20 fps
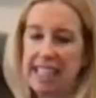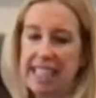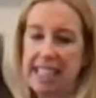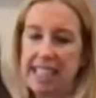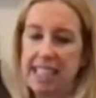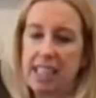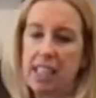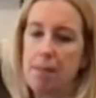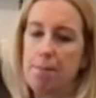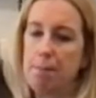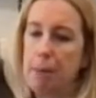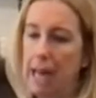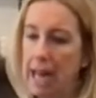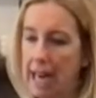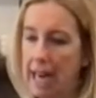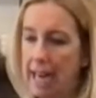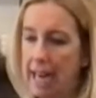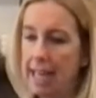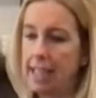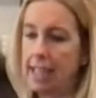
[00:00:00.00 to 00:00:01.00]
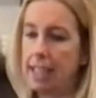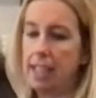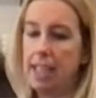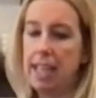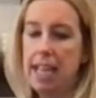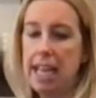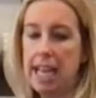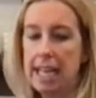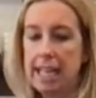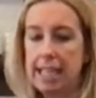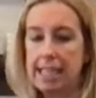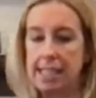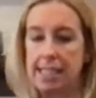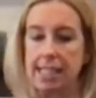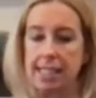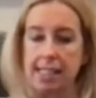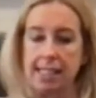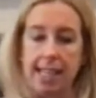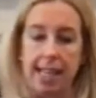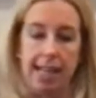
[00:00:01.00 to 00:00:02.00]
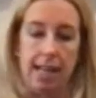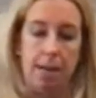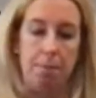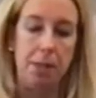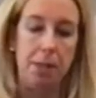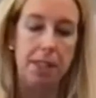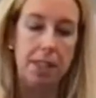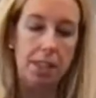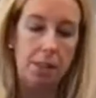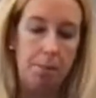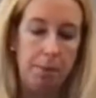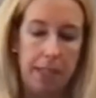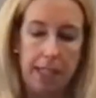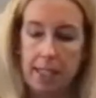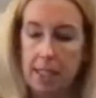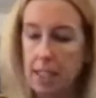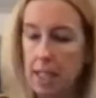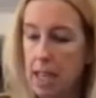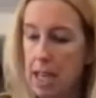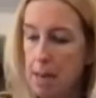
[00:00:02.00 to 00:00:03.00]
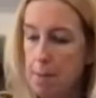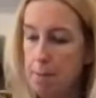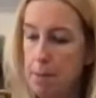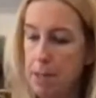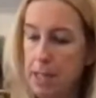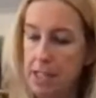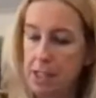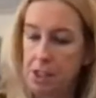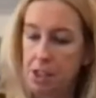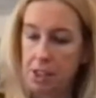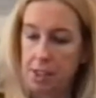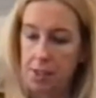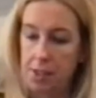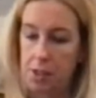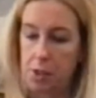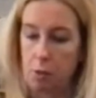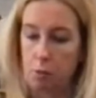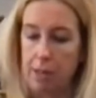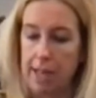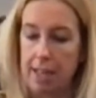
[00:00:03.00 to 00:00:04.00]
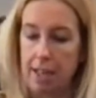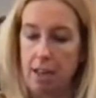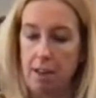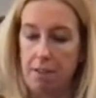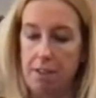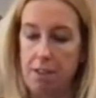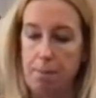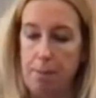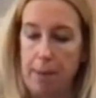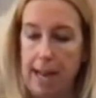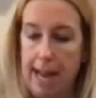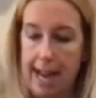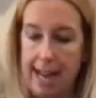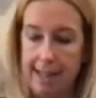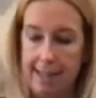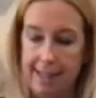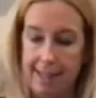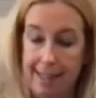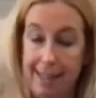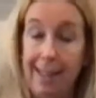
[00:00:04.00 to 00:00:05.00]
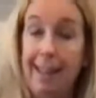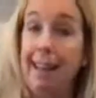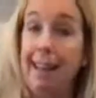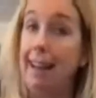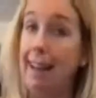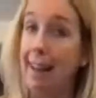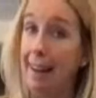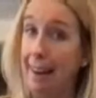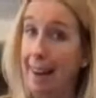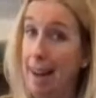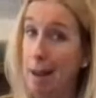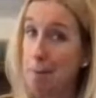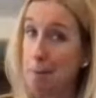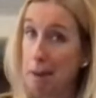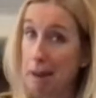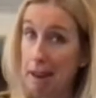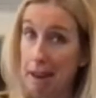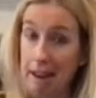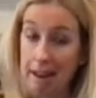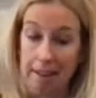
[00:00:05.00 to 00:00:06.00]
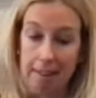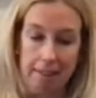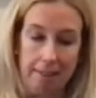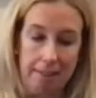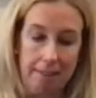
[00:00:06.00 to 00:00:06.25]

need to combine and it needs to set up a little bit, but just right off the bat, it ain't bad.